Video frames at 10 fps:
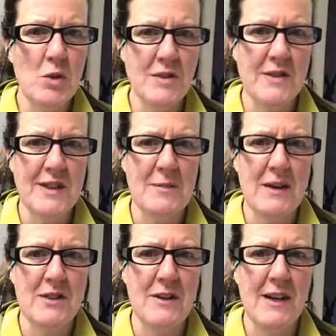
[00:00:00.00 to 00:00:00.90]
you want it to get
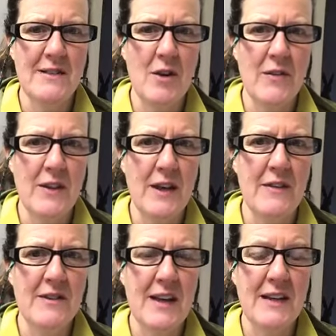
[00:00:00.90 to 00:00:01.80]
better at, in
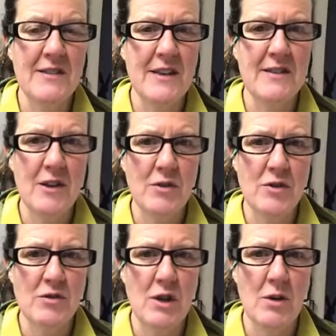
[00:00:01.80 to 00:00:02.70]
this case, is
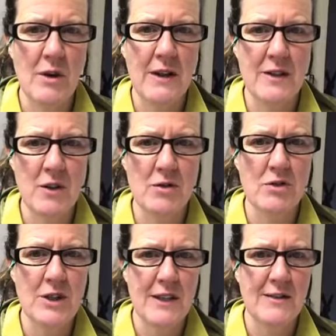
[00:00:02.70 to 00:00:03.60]
self-control and not
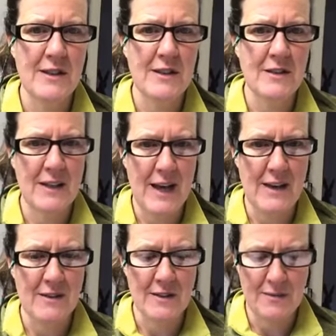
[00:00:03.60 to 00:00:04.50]
chasing the
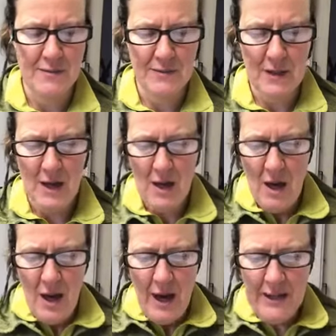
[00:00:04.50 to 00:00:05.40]
cat.
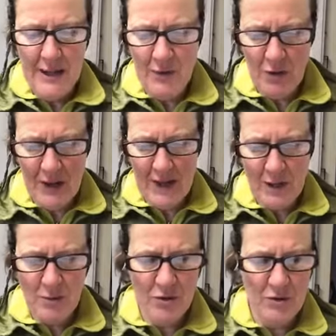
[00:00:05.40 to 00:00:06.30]
And if your cat
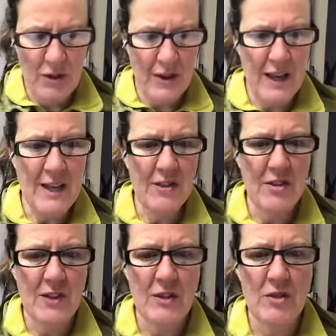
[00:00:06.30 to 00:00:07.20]
comes through, the
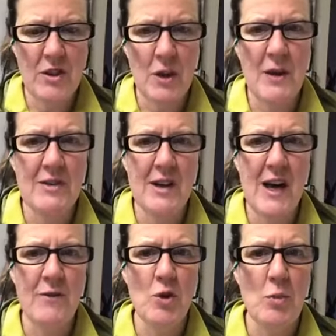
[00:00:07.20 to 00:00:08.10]
easiest thing to do is to
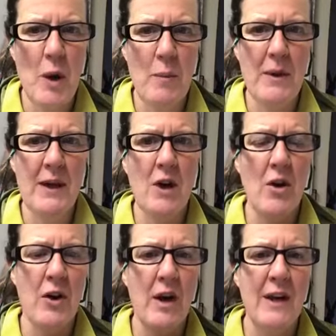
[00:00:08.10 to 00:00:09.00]
have your puppy
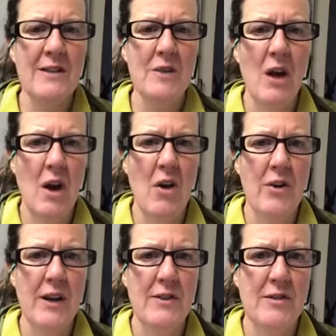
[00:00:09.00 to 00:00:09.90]
on a little
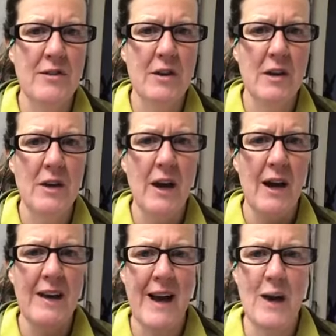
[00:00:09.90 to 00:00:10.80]
harness
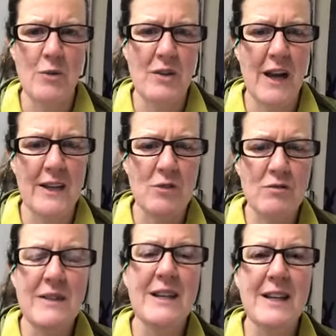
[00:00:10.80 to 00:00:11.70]
and a house line, a
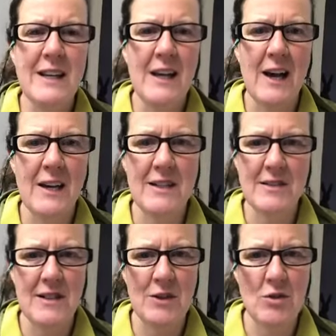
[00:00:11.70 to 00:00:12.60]
really
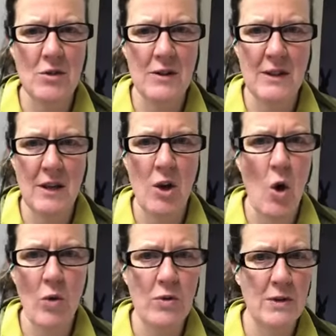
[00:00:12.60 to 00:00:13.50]
light little
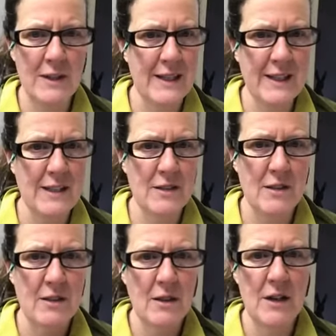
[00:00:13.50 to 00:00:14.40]
long lead.
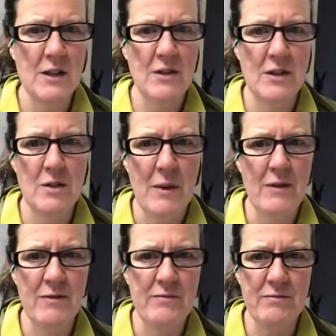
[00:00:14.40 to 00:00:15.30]
You can use a bit of